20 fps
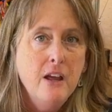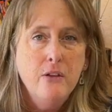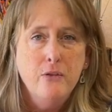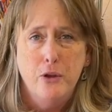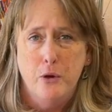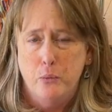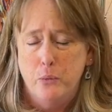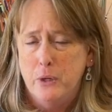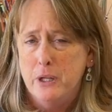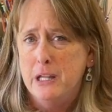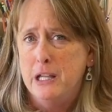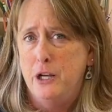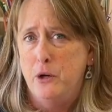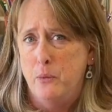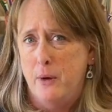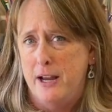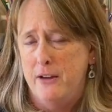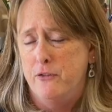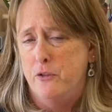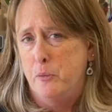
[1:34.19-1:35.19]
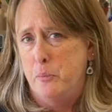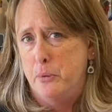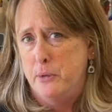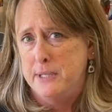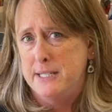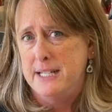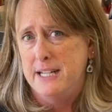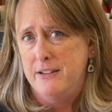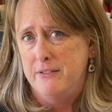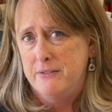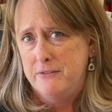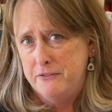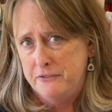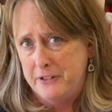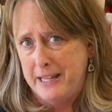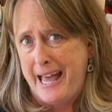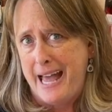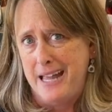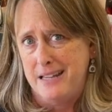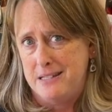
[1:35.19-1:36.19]
they're really great for printing
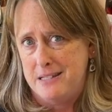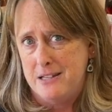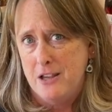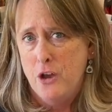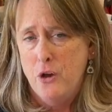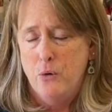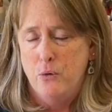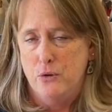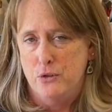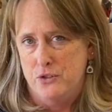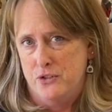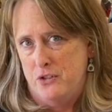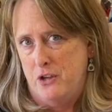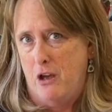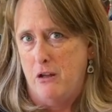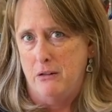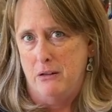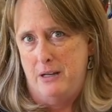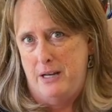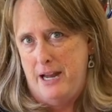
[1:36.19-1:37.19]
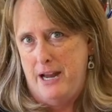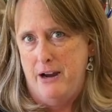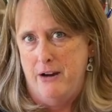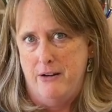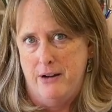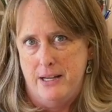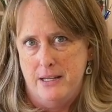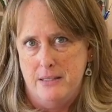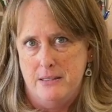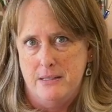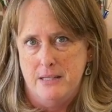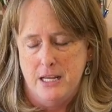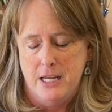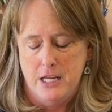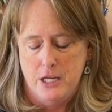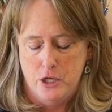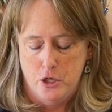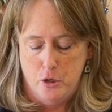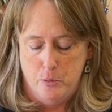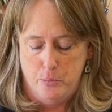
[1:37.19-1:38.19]
flats or solid areas
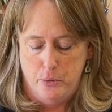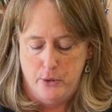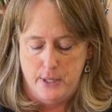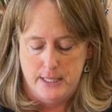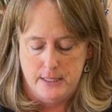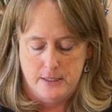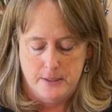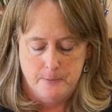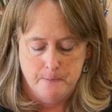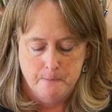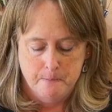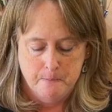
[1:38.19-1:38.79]
in your prints.